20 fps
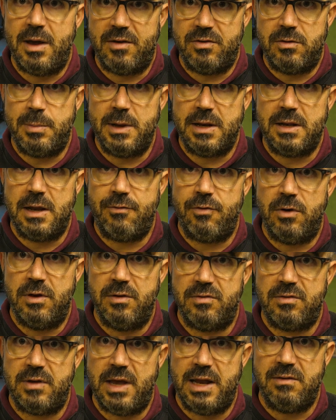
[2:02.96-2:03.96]
makes a big
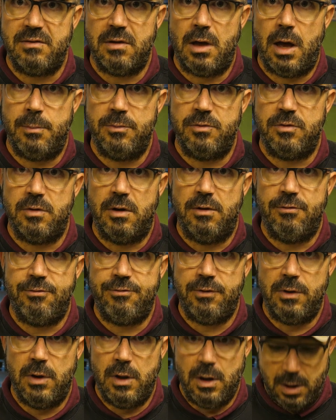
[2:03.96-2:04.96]
difference in terms
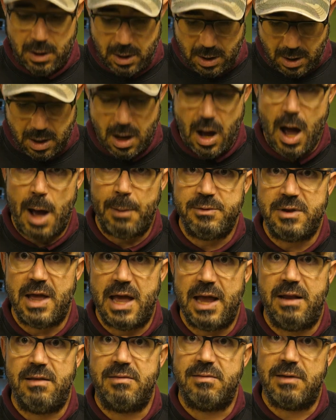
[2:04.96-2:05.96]
of
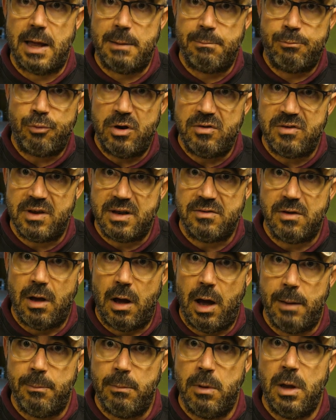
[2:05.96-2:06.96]
updates and printing
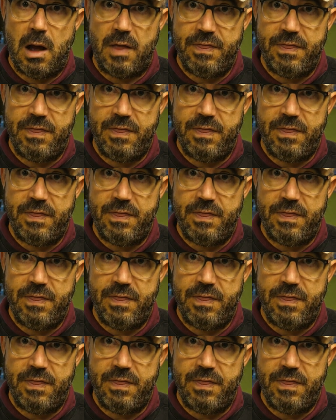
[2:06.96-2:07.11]
time.